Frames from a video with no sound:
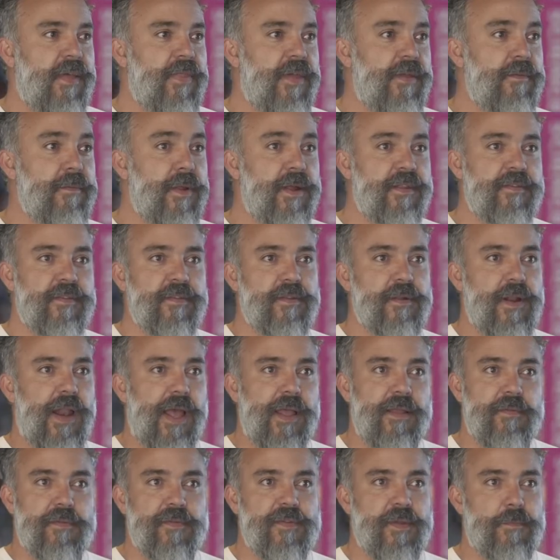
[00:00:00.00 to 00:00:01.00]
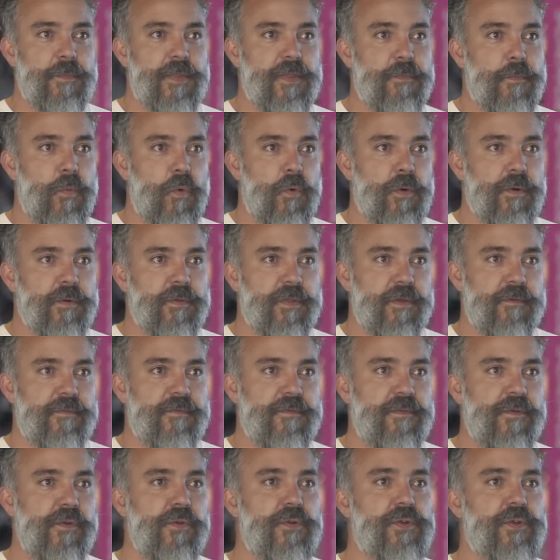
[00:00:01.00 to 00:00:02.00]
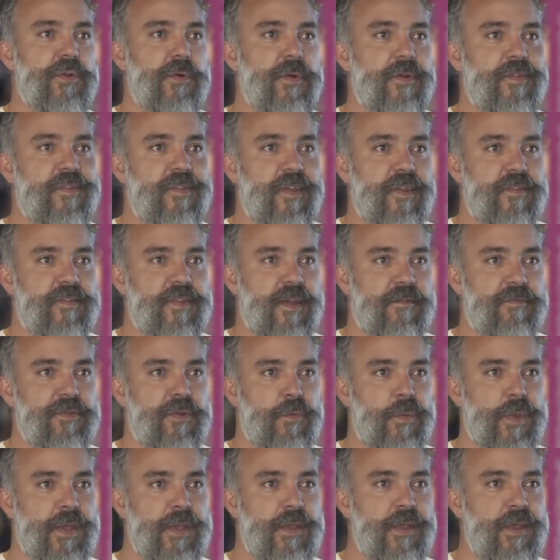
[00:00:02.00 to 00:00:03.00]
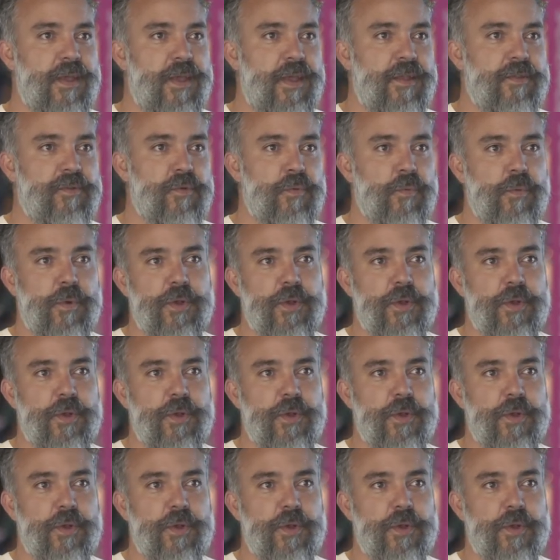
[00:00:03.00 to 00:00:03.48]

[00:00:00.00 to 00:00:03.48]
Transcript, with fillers: and then into the, like some of the more of the futuristic stuff. So we do